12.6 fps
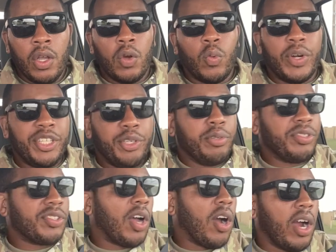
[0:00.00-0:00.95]
When you
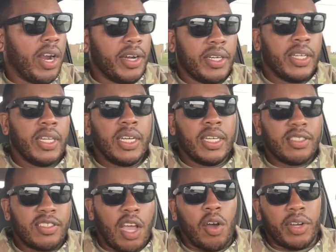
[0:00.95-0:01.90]
start
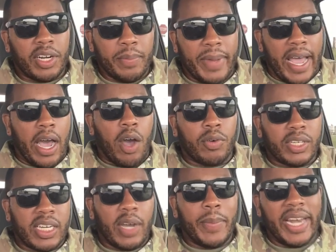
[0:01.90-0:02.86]
talking about
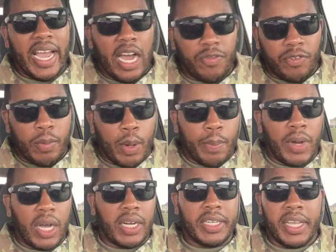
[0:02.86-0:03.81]
coming out from
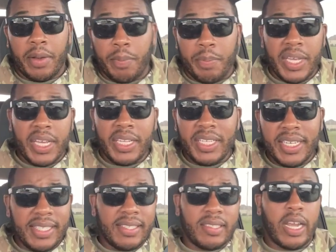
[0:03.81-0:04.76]
among them, being
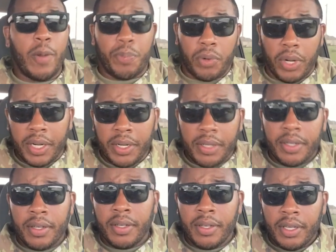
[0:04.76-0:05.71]
ye separate,
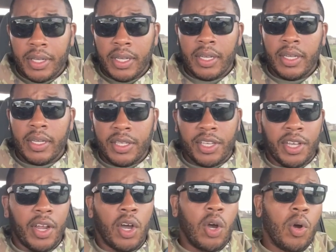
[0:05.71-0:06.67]
you
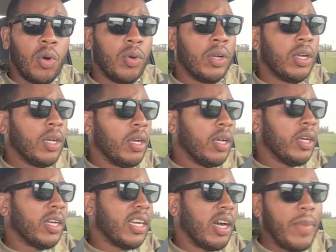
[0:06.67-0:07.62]
know,
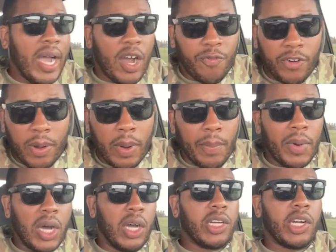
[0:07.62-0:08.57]
come out from
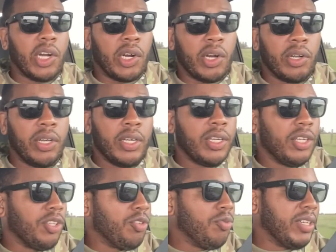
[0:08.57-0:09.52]
among her,
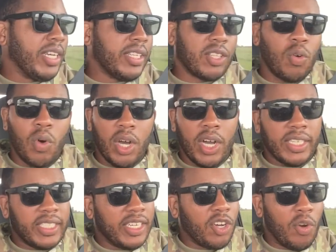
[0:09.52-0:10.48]
you get the
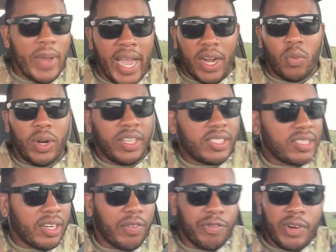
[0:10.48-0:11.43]
ones, it don't matter whether it's
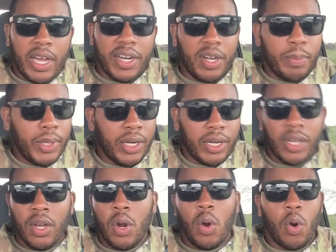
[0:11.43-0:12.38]
in the front of the book
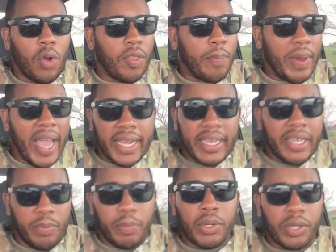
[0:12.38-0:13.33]
or the back in
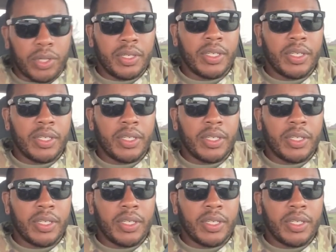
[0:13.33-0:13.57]
the book.